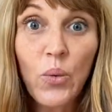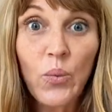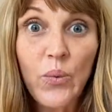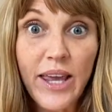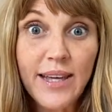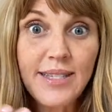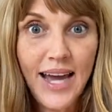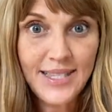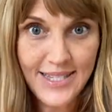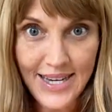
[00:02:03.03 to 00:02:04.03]
we
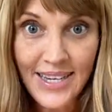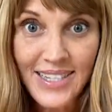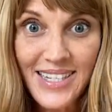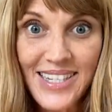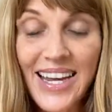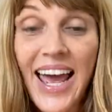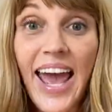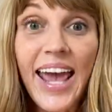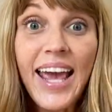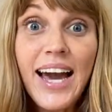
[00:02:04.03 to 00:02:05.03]
test it
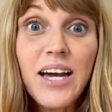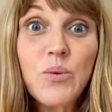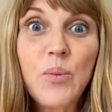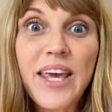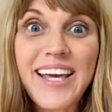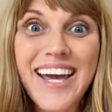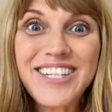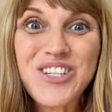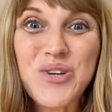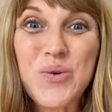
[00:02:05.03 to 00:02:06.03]
and we
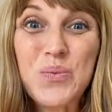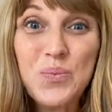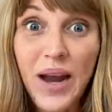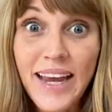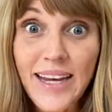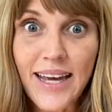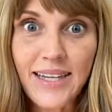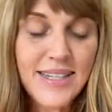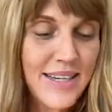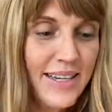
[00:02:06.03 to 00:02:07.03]
can train
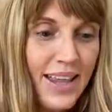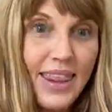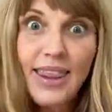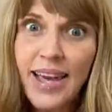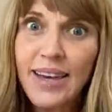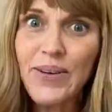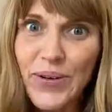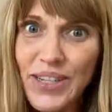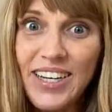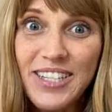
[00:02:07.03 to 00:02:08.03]
it thank
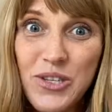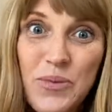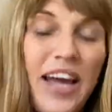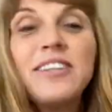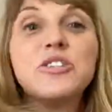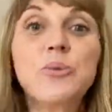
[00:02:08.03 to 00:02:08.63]
goodness, right?